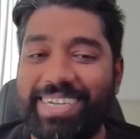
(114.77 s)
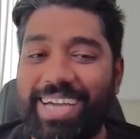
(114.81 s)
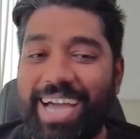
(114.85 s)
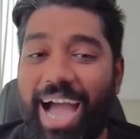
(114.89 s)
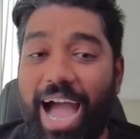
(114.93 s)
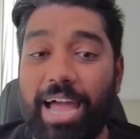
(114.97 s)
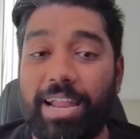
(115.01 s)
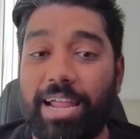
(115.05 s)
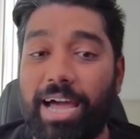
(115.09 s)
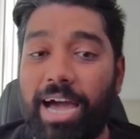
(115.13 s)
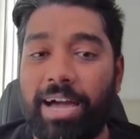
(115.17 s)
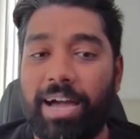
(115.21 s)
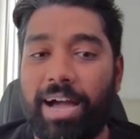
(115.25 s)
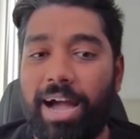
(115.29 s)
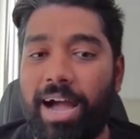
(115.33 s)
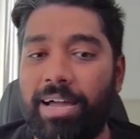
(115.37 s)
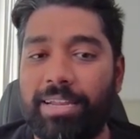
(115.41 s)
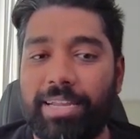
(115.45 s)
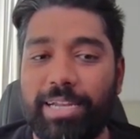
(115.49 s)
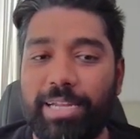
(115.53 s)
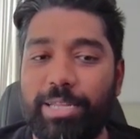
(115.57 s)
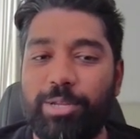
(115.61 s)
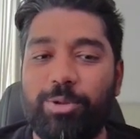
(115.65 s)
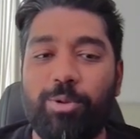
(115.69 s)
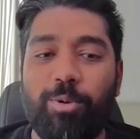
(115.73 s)
I, I, I
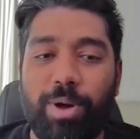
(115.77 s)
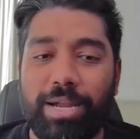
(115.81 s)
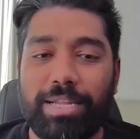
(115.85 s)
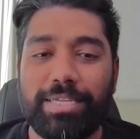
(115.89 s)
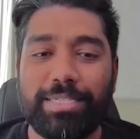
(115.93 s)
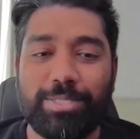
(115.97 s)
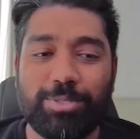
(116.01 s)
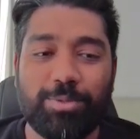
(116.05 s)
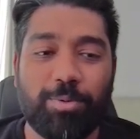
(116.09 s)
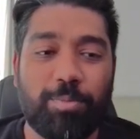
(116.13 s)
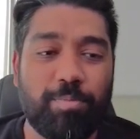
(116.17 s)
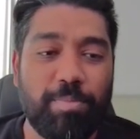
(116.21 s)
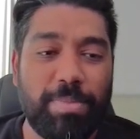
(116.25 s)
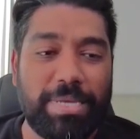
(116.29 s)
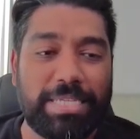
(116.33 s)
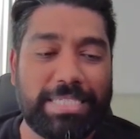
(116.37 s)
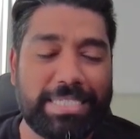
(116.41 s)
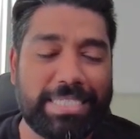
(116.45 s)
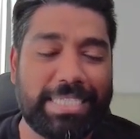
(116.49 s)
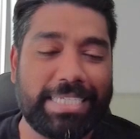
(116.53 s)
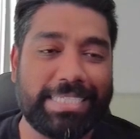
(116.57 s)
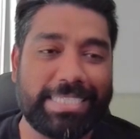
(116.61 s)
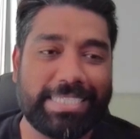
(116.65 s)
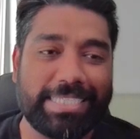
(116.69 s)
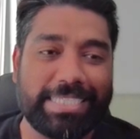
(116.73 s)
really don't want us to
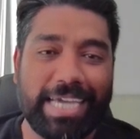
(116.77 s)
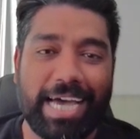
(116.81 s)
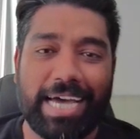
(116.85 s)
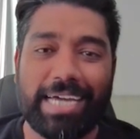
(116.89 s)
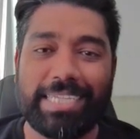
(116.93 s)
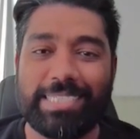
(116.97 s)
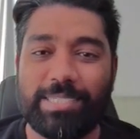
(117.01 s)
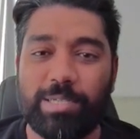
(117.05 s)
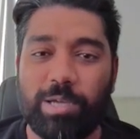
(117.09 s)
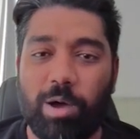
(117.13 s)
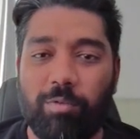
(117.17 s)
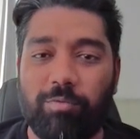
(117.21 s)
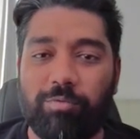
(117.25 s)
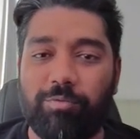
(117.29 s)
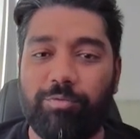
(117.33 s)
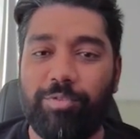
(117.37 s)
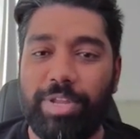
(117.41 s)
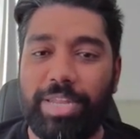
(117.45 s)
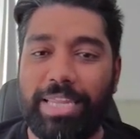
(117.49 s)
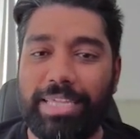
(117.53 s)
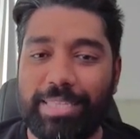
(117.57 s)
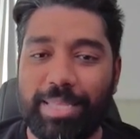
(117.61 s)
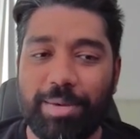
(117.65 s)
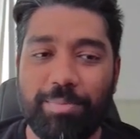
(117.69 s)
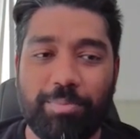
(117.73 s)
miss this chance of
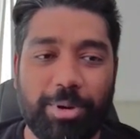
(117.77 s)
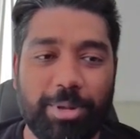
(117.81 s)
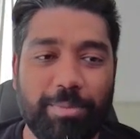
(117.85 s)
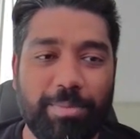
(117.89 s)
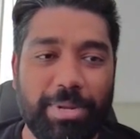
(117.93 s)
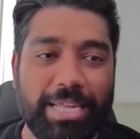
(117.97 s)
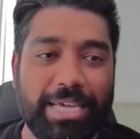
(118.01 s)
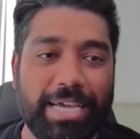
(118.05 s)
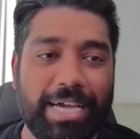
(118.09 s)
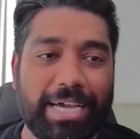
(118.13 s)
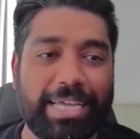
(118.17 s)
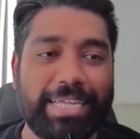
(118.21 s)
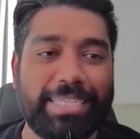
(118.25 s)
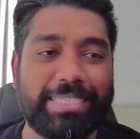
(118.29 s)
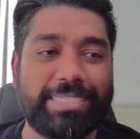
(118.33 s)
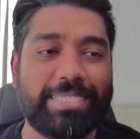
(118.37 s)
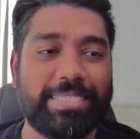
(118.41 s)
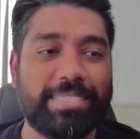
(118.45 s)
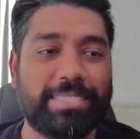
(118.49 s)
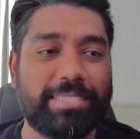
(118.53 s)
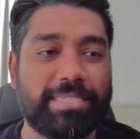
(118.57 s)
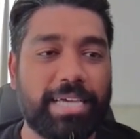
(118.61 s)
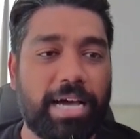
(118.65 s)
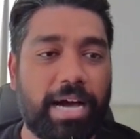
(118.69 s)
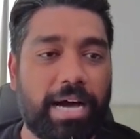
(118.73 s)
winning the Premier League
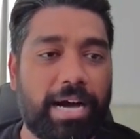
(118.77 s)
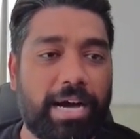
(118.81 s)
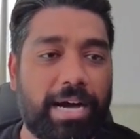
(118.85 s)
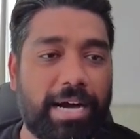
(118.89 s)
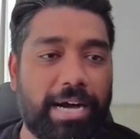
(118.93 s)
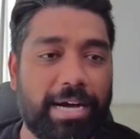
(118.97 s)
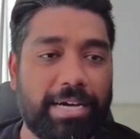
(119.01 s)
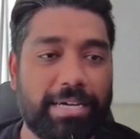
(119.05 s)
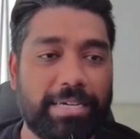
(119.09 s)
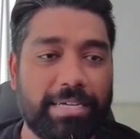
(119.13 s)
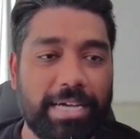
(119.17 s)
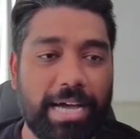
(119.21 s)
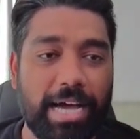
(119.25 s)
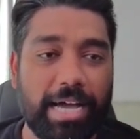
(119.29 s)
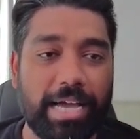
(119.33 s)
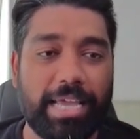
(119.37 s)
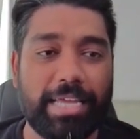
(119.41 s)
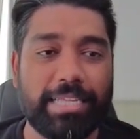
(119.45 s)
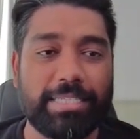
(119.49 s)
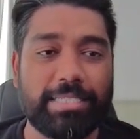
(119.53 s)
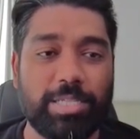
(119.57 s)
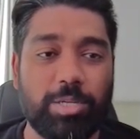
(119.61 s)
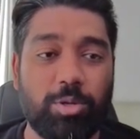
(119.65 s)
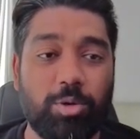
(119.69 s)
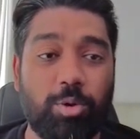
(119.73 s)
against uh
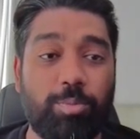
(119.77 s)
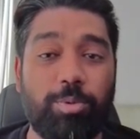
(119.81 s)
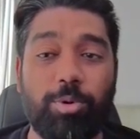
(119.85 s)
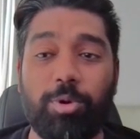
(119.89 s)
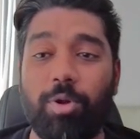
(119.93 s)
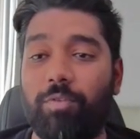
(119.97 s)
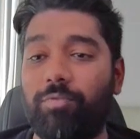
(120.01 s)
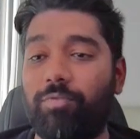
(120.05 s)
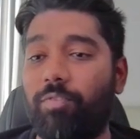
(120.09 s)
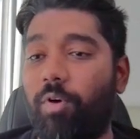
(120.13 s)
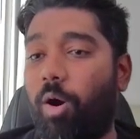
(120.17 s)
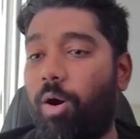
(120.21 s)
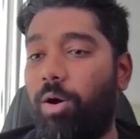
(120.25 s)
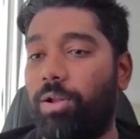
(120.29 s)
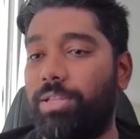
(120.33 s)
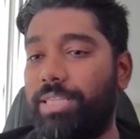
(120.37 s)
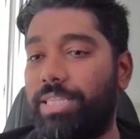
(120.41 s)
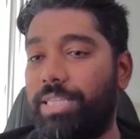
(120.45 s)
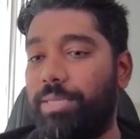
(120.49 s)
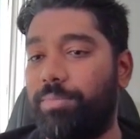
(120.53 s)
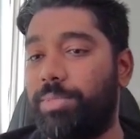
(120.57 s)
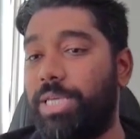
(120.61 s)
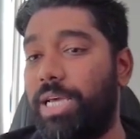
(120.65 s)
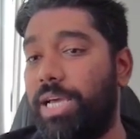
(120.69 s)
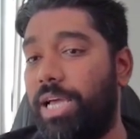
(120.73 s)
against Liverpool of all teams.